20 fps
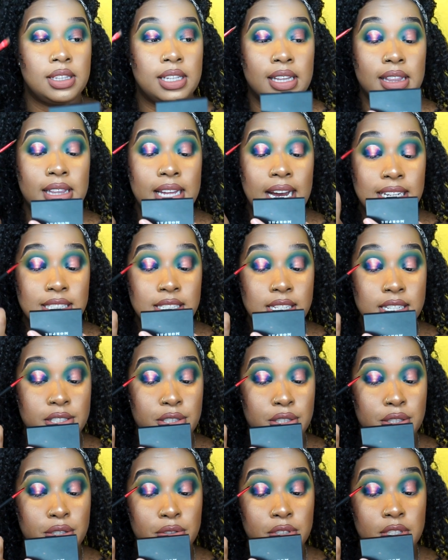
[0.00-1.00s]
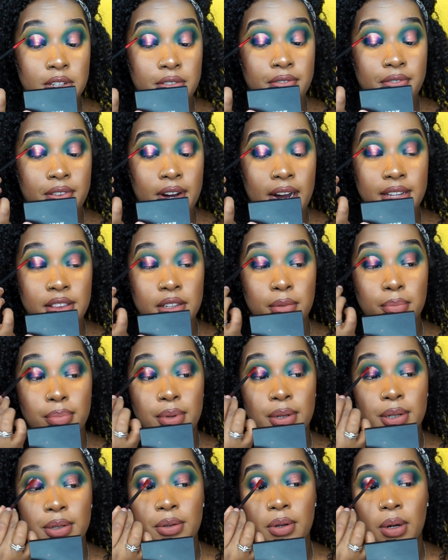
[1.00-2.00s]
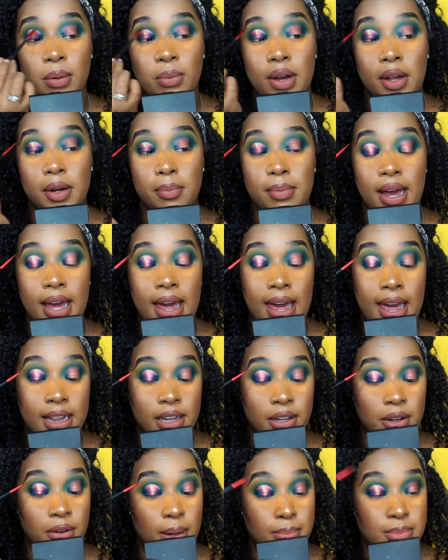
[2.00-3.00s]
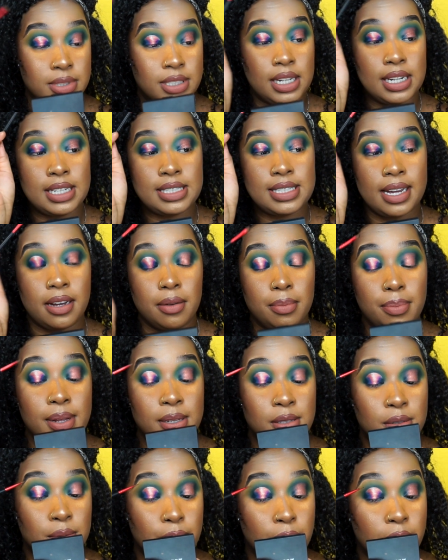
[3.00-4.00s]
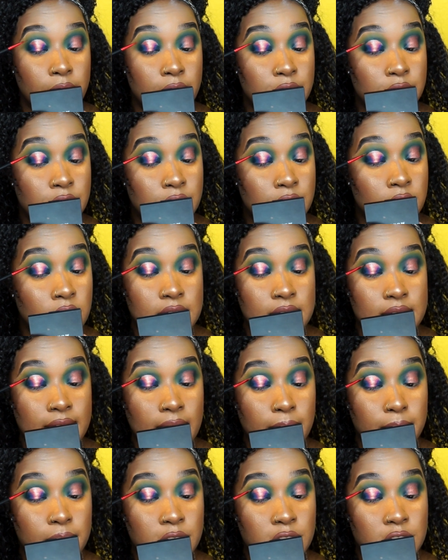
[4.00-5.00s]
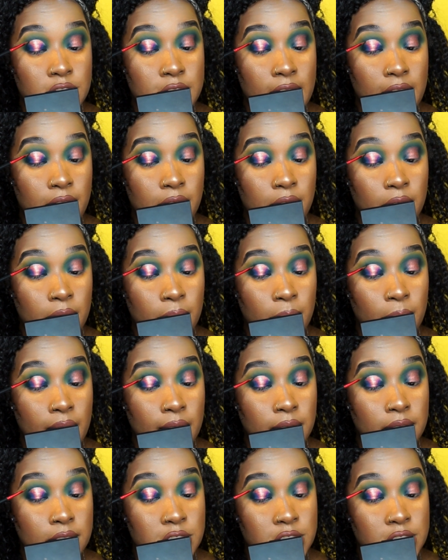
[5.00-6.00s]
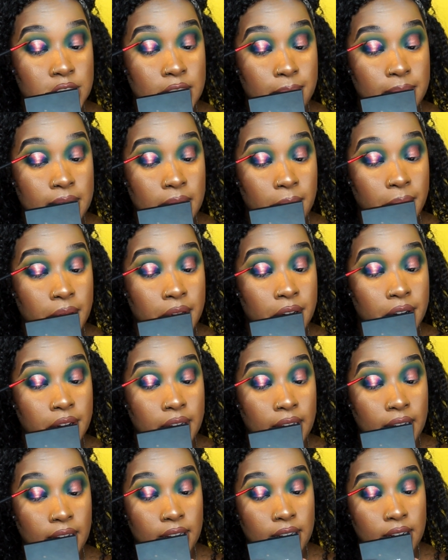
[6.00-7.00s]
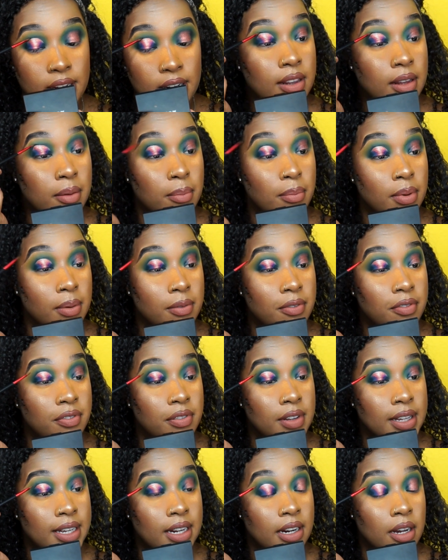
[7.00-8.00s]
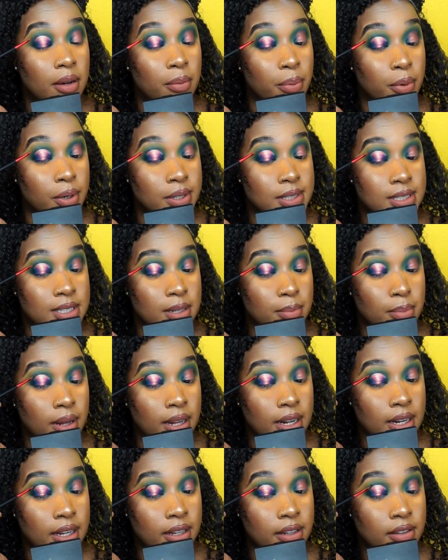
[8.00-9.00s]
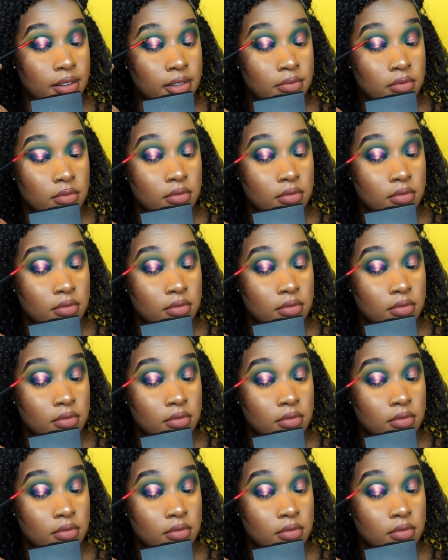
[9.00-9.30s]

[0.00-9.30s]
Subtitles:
Then lastly, to define the blue around my halo, I'm just going to take a pencil brush, stamp the shadow around the shape that we created, and then flick it upwards to blend it.